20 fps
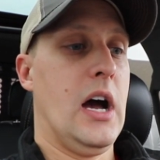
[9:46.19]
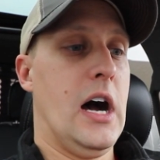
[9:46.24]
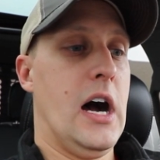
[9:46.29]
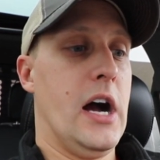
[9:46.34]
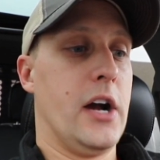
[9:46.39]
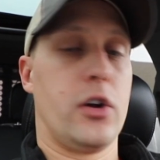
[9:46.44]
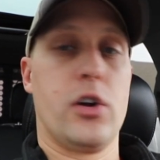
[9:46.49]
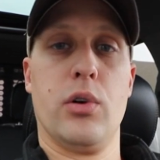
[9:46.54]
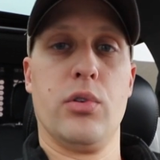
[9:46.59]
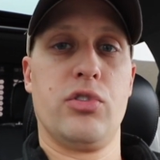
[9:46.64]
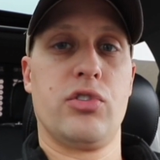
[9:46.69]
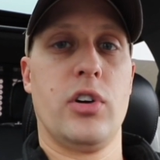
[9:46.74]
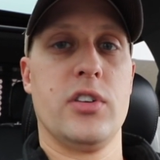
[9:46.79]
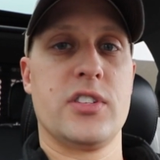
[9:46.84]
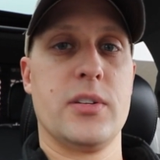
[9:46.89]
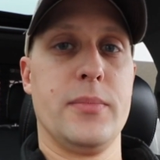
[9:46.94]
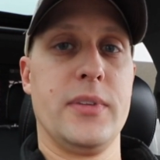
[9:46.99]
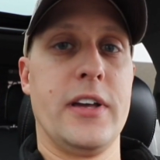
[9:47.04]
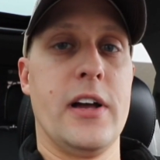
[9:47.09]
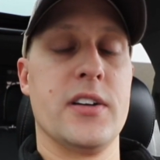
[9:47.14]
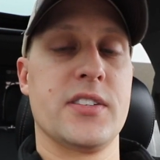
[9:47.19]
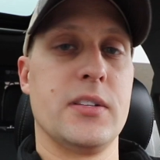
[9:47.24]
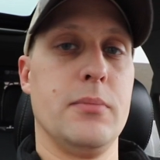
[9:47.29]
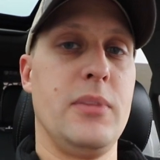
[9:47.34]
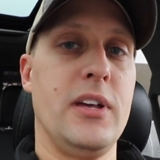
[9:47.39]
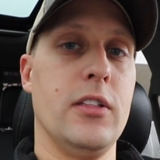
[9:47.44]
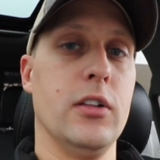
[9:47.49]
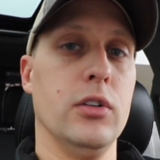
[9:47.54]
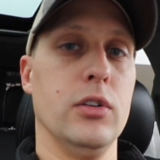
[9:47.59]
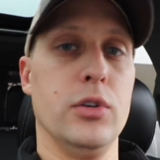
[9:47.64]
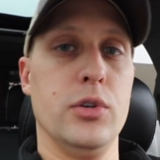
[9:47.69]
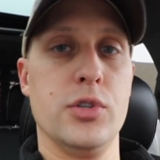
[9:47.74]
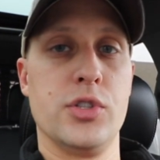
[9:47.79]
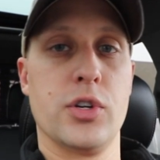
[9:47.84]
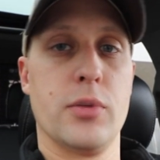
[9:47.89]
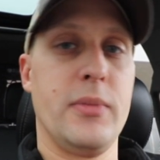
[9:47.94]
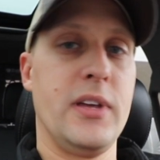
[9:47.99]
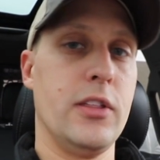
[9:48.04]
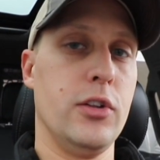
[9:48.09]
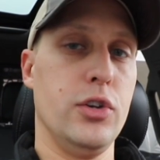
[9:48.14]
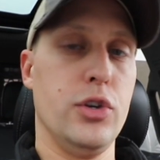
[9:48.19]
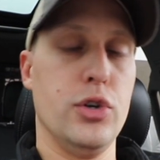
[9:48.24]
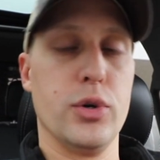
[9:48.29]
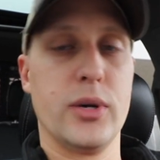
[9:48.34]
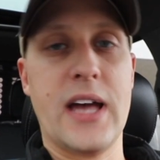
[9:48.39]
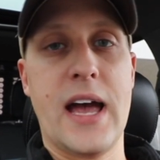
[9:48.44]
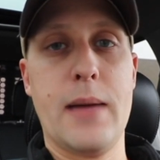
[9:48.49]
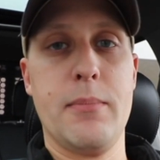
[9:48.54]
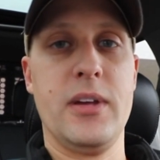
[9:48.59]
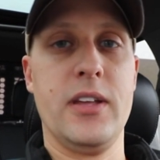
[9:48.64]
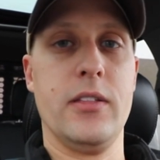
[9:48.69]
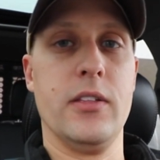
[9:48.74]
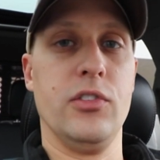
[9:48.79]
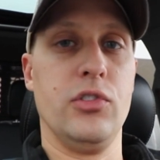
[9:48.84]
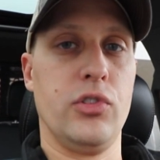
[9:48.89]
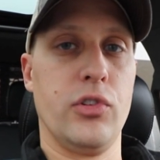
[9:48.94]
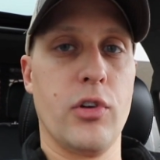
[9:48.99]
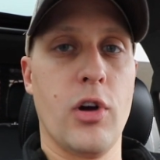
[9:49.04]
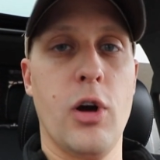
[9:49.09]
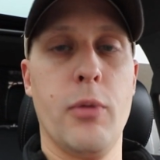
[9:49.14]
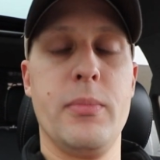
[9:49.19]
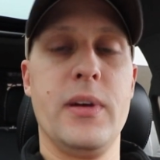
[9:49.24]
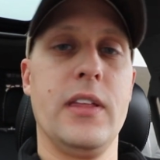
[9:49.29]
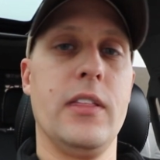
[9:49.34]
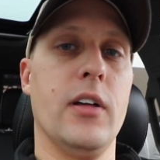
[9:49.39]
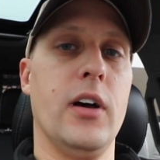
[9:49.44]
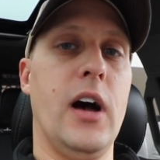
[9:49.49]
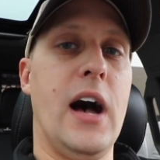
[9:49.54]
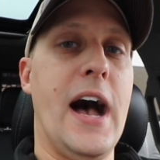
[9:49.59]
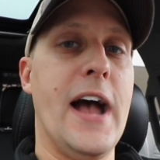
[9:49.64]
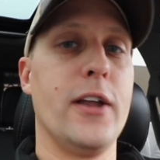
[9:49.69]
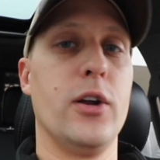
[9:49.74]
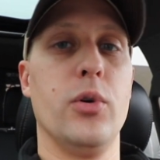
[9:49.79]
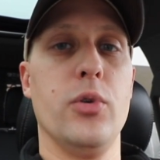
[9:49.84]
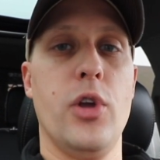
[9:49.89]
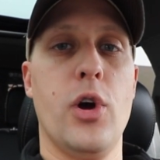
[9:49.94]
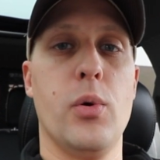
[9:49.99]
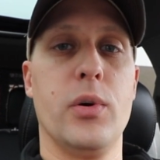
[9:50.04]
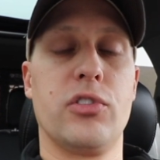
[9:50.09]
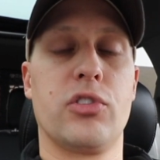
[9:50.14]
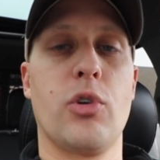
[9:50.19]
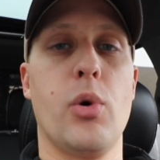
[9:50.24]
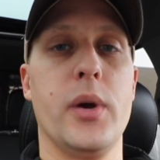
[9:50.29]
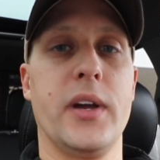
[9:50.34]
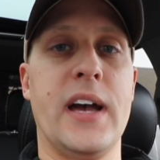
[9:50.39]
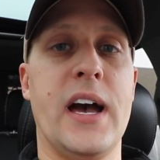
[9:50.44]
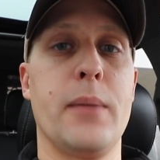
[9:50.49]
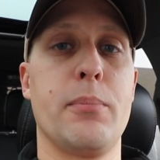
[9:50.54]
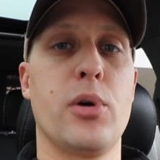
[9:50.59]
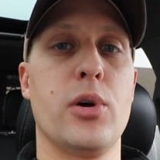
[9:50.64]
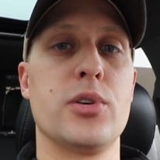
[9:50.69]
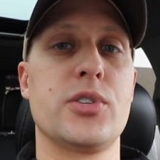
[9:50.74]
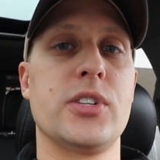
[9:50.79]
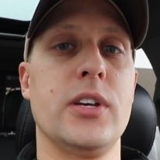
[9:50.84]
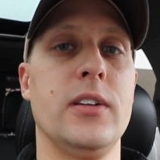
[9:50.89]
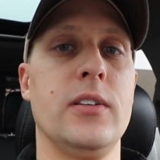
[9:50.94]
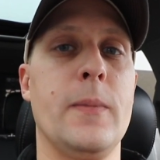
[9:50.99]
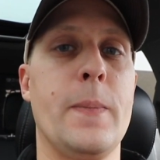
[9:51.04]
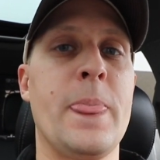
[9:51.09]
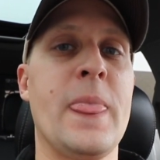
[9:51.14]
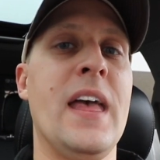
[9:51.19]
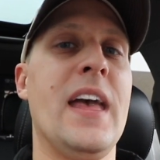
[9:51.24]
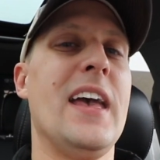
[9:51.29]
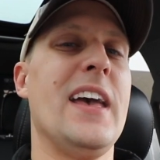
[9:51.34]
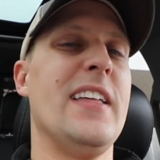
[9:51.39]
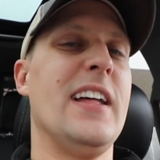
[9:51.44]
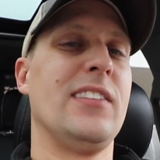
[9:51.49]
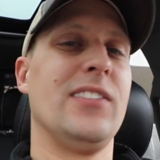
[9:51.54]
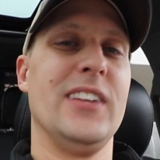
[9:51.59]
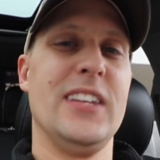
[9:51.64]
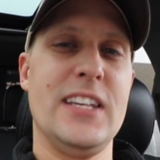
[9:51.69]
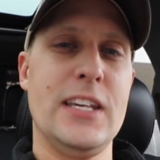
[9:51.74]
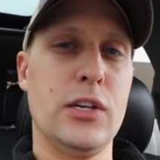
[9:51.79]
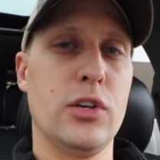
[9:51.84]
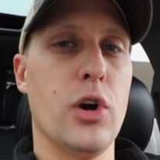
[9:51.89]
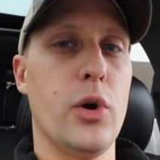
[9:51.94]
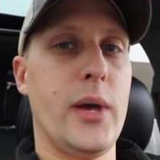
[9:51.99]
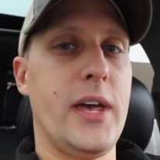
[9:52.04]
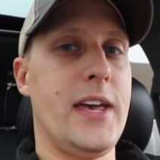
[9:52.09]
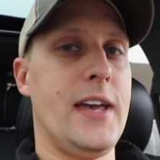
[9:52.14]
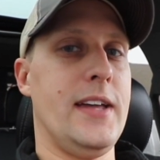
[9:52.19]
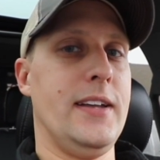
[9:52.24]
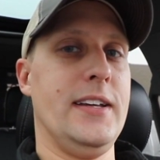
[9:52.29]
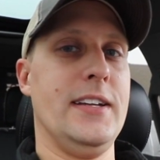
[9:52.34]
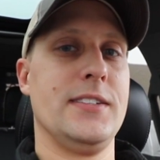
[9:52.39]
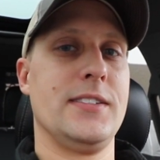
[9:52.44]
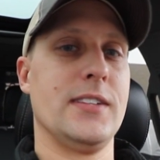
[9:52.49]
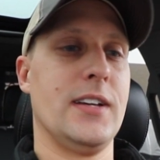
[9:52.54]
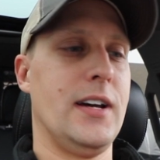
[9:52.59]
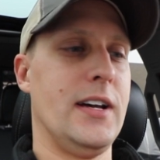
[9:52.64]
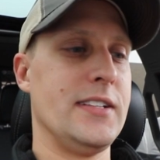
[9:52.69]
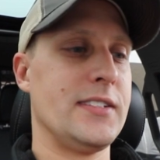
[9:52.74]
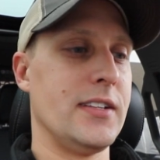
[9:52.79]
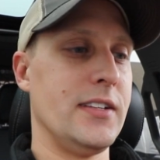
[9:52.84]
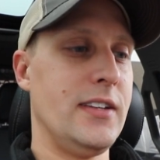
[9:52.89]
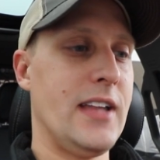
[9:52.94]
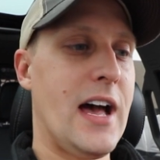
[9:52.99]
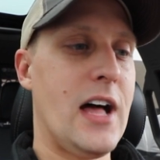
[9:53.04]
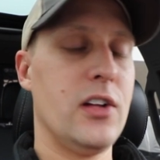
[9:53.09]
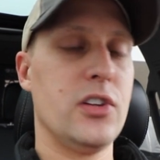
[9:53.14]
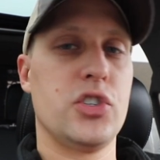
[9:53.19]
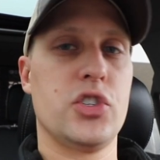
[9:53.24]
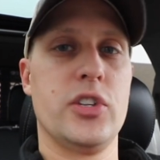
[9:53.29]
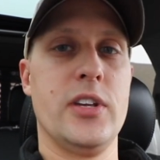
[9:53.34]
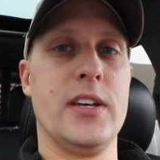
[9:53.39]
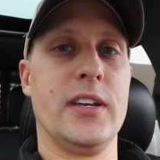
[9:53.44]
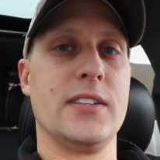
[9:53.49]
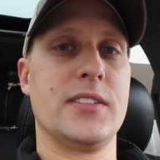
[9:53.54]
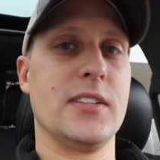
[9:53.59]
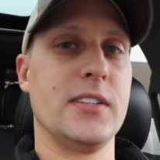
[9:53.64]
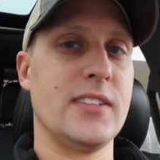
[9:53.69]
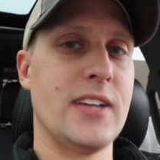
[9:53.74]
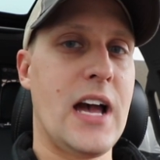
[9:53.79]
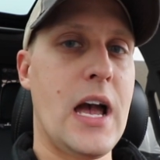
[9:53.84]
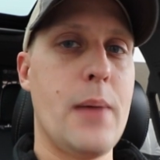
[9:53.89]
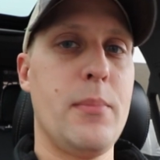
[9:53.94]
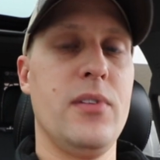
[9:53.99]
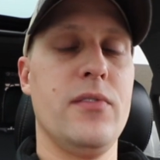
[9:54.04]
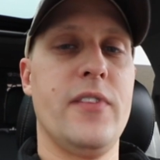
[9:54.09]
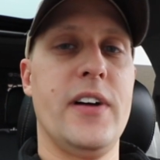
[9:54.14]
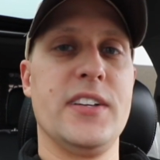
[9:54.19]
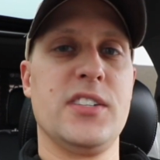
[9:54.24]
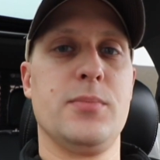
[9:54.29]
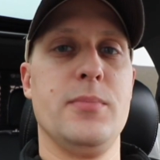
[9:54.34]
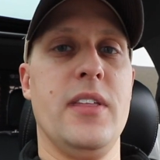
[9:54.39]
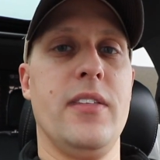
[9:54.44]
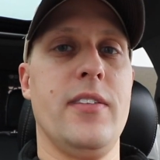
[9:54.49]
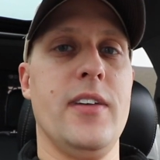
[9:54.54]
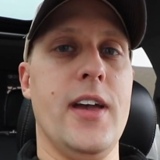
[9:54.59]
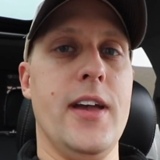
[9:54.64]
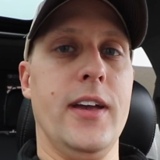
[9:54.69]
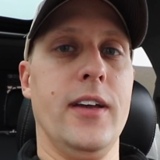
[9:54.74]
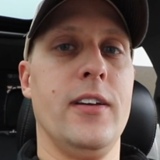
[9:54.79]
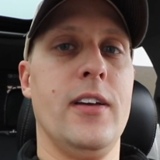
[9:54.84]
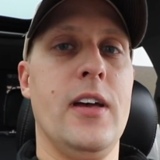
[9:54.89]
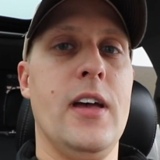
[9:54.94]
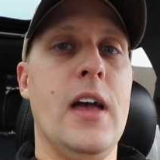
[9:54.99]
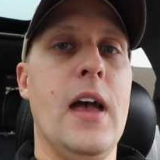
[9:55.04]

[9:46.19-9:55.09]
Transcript: uh, go start something else and be the loser, be the new guy, be the zero, be the I don't know what's going going on person. that's an ego hit. It's a, it's a knowledge thing. It's a time investment thing.